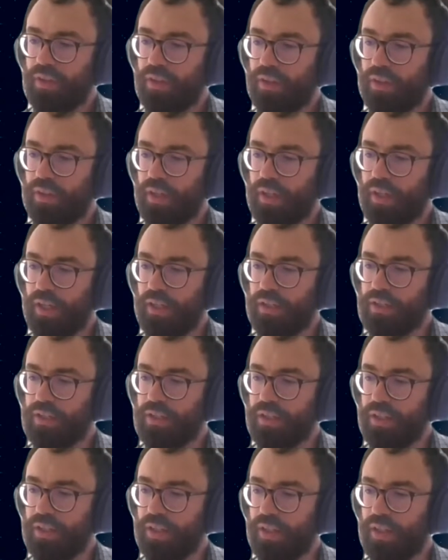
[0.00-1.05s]
and
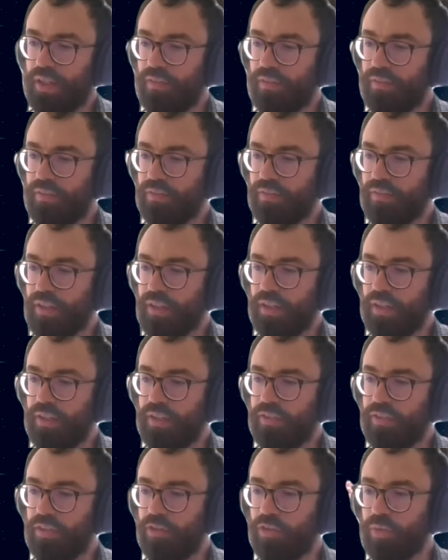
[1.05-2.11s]
the
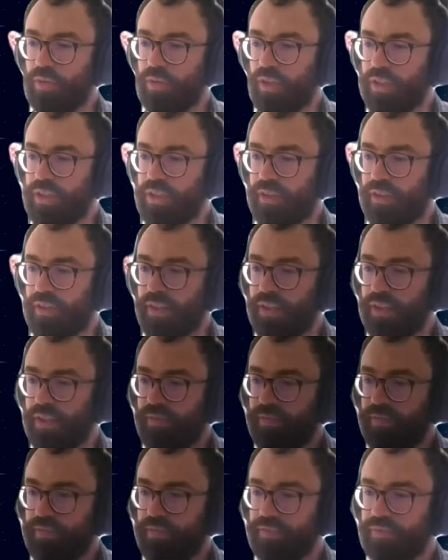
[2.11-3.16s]
assessment criteria.
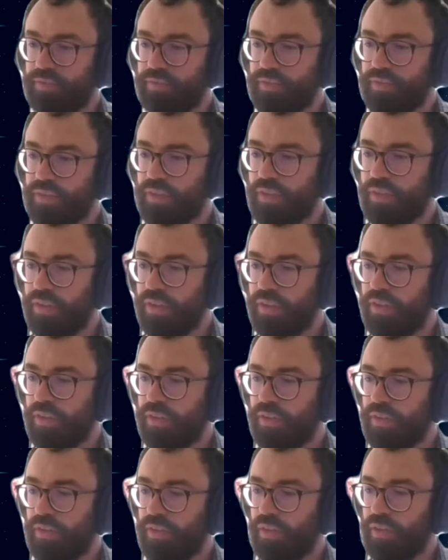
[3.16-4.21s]

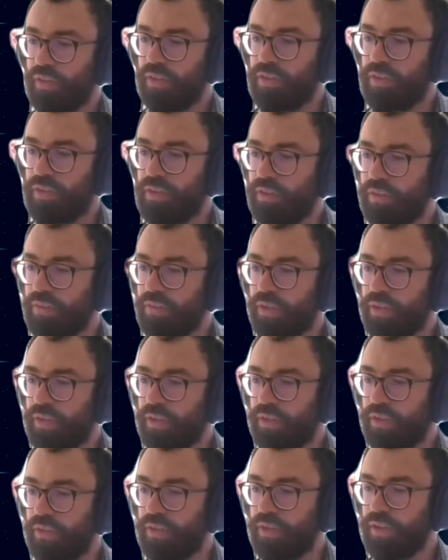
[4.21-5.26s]
So let me just make
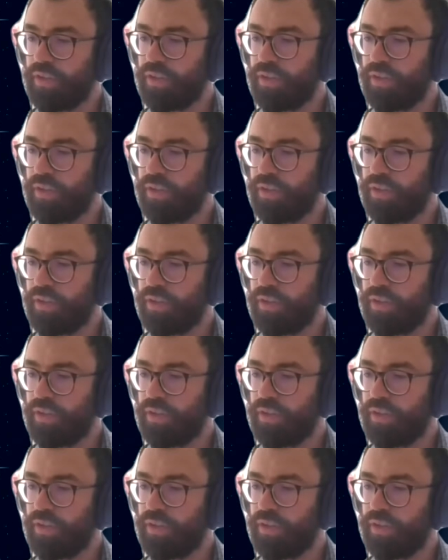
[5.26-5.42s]
note of that.